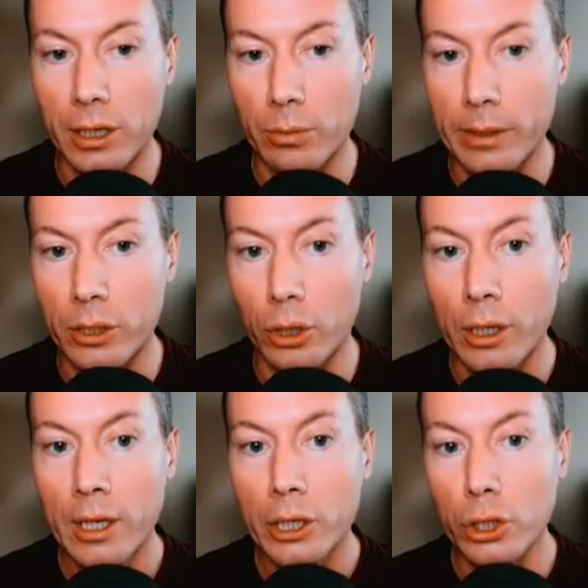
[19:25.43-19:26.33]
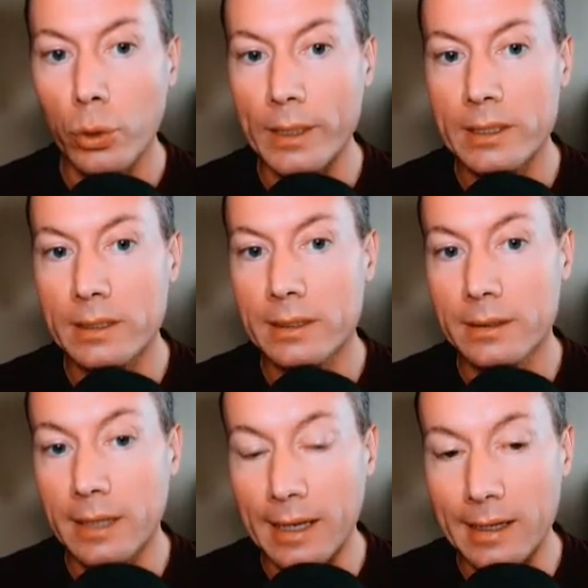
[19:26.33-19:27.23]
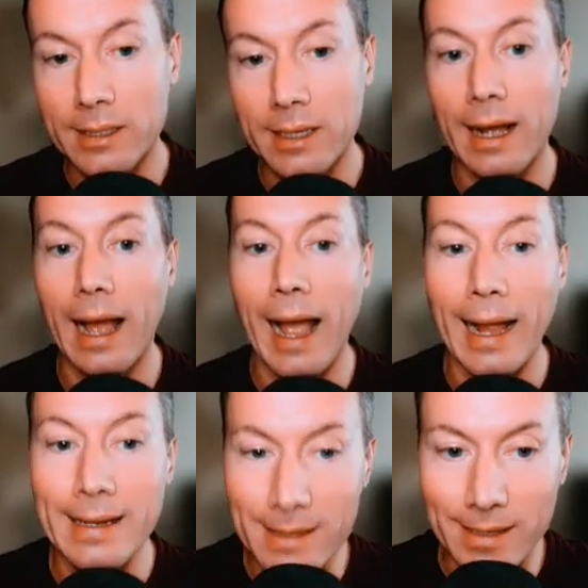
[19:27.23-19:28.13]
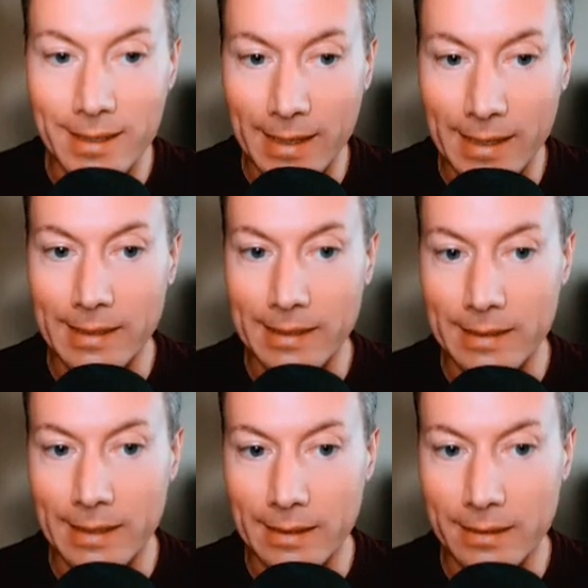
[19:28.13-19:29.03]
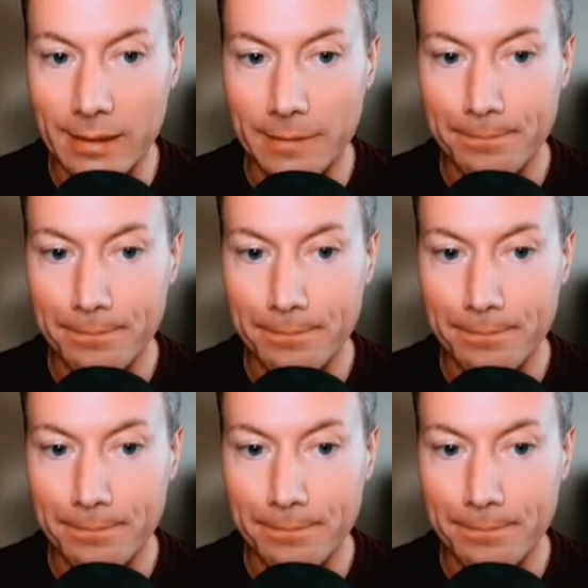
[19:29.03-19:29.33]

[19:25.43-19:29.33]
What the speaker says: We've got US data and Canadian data.